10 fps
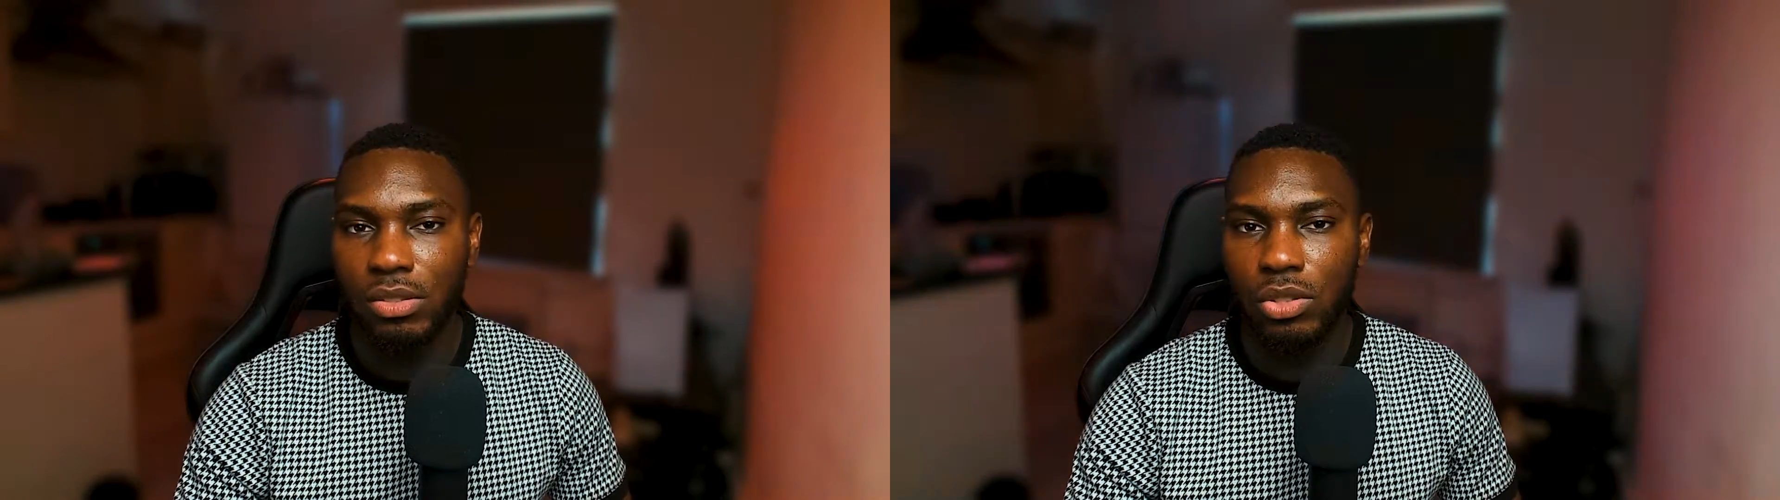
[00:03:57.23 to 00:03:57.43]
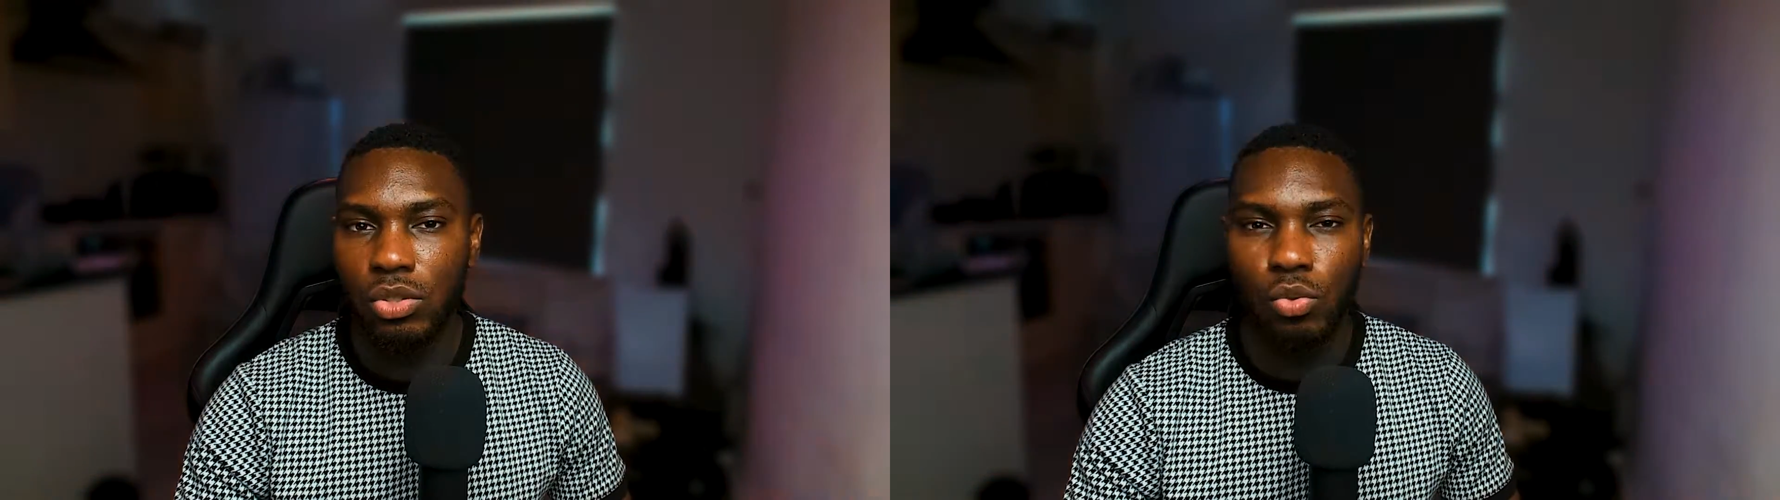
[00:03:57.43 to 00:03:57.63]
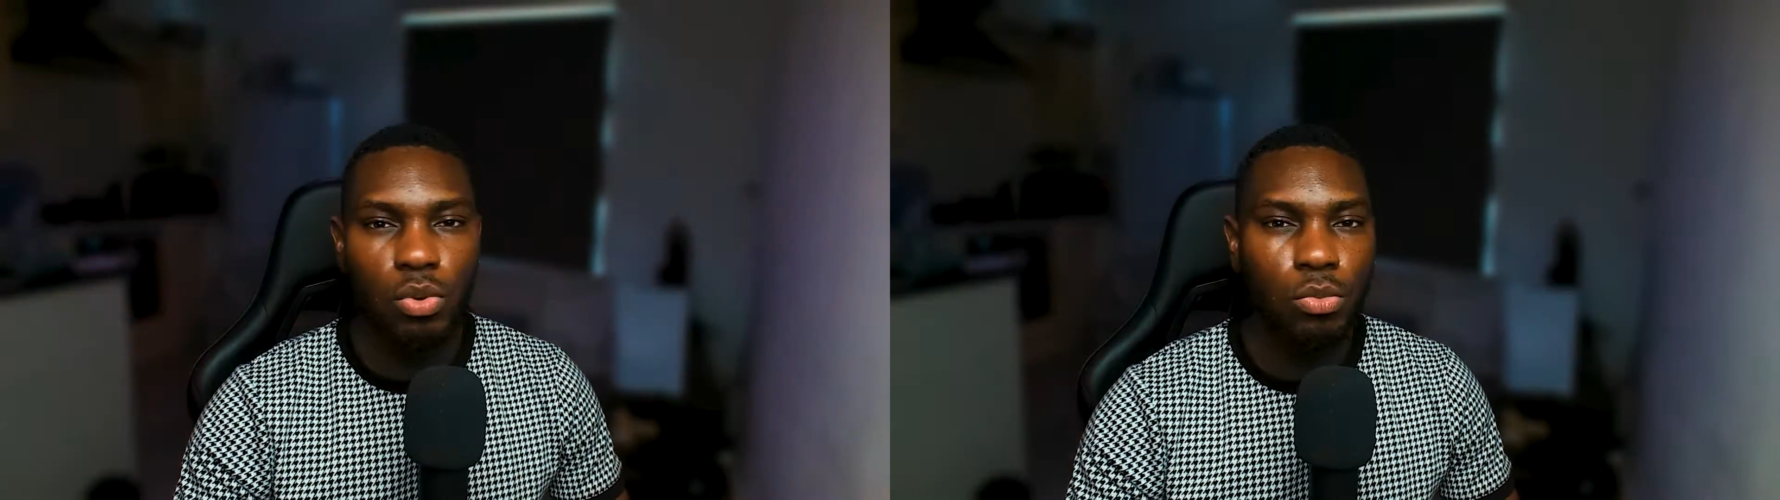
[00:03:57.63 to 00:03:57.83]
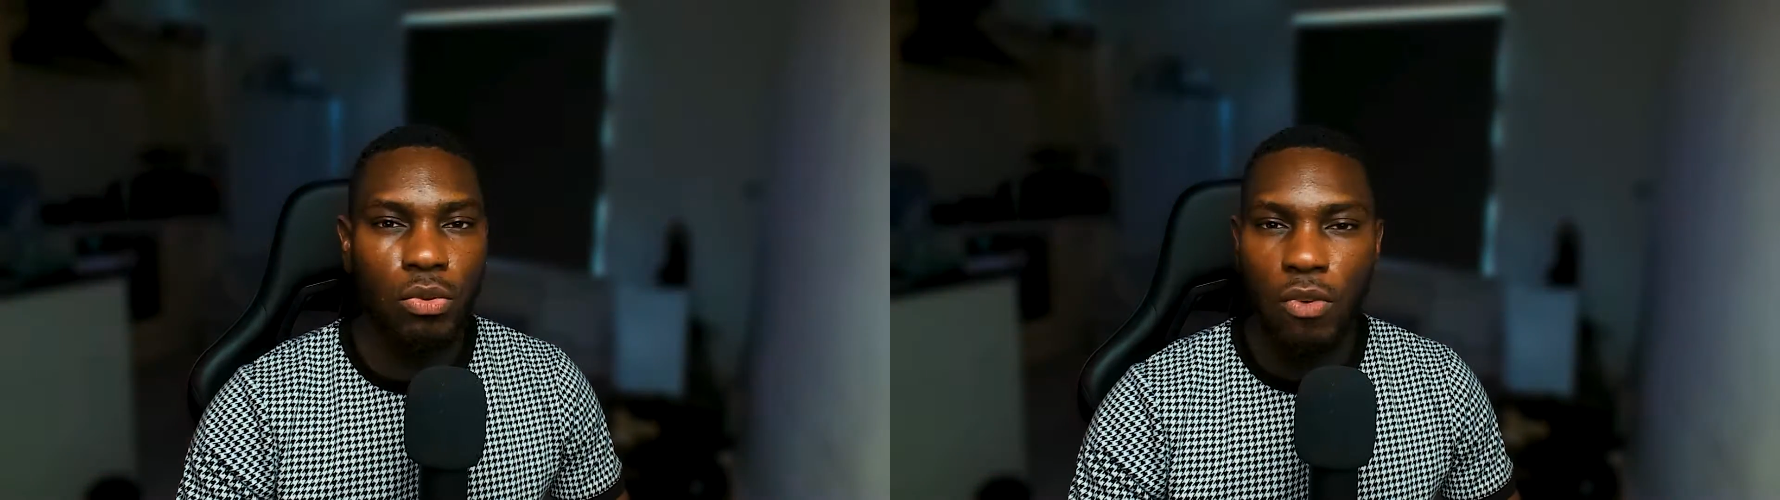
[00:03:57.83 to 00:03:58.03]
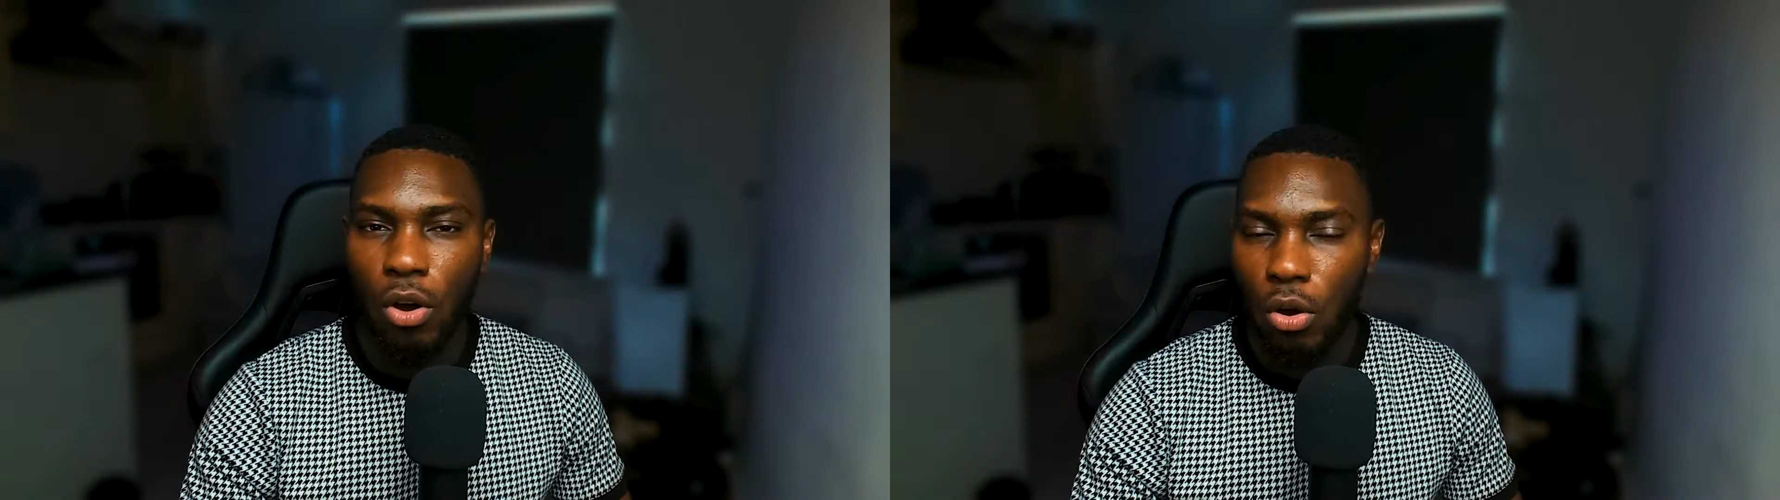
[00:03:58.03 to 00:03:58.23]
to remove
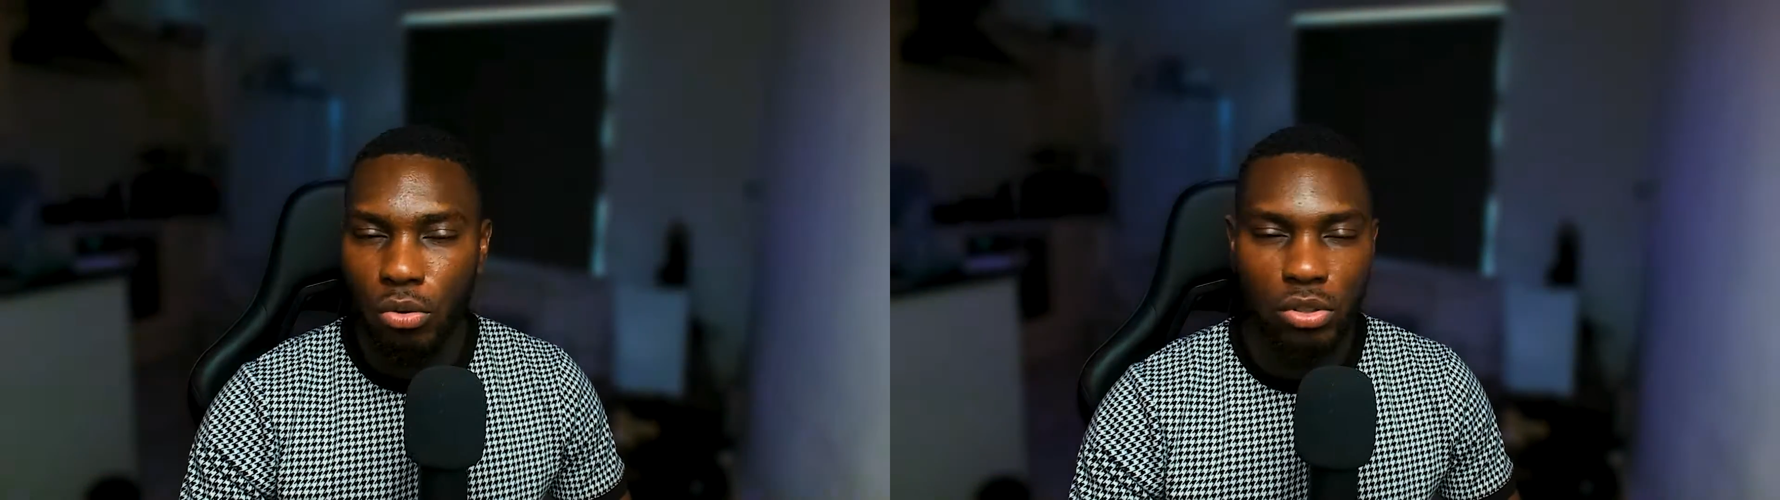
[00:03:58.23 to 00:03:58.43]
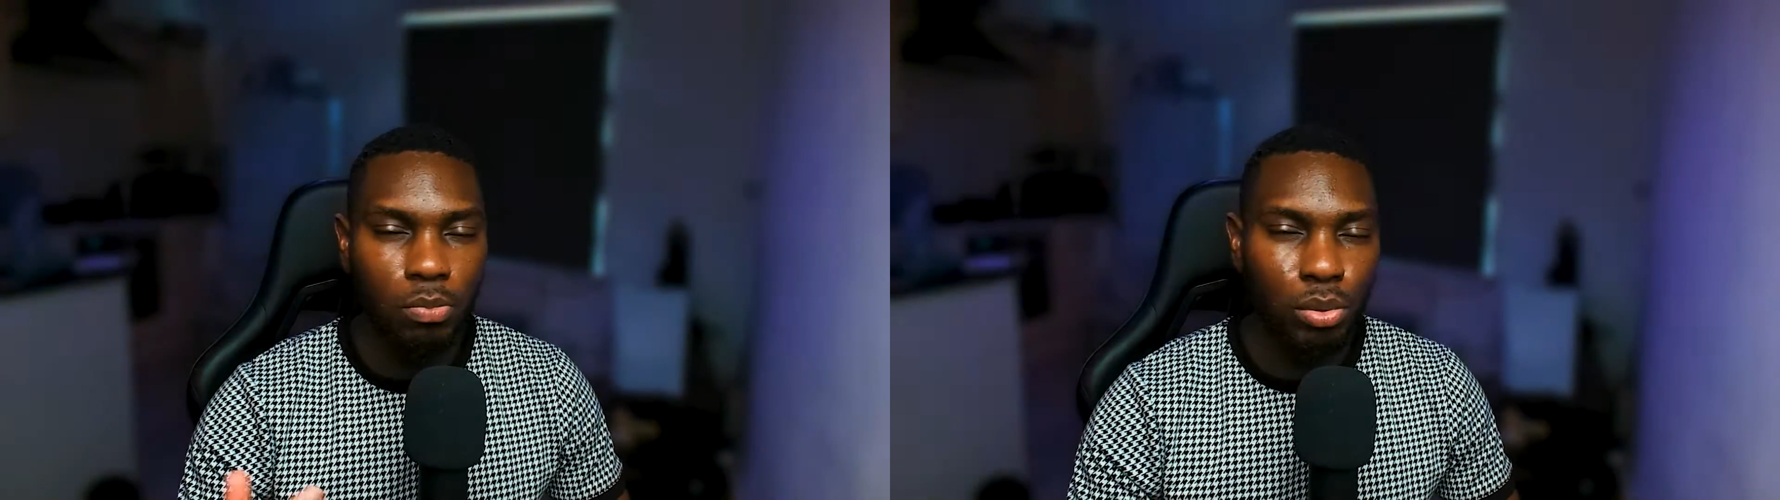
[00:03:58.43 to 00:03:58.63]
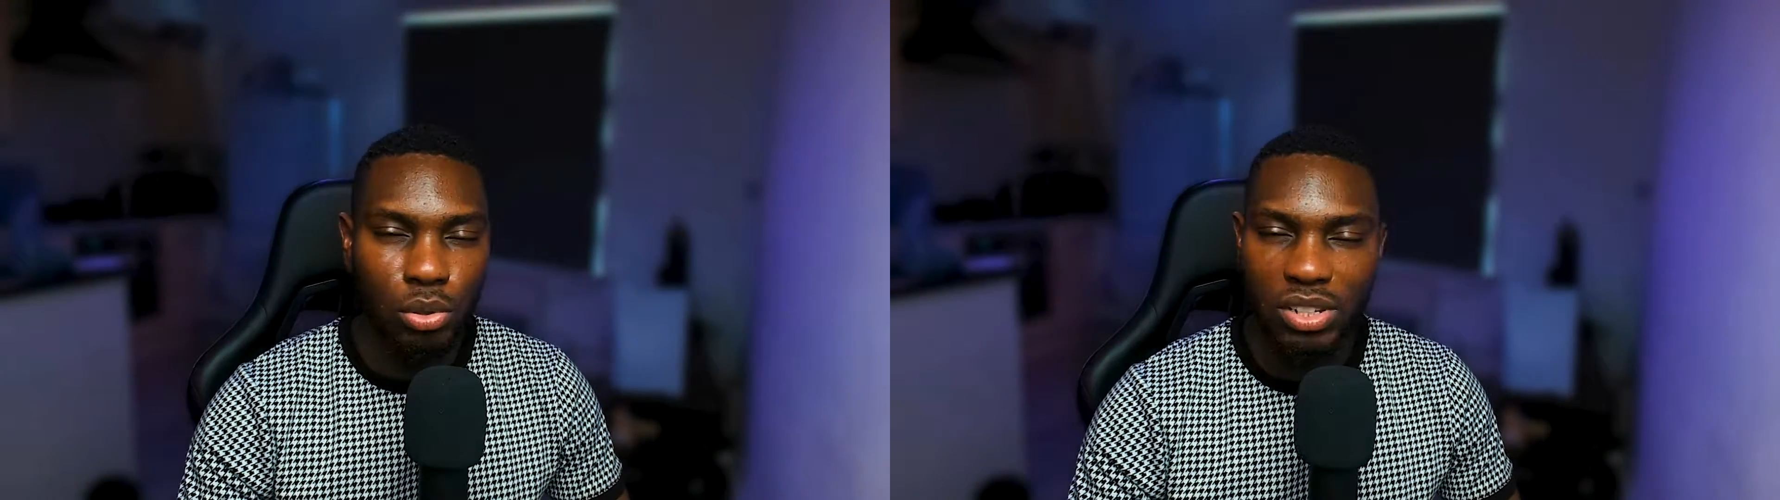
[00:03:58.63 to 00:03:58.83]
all the bloats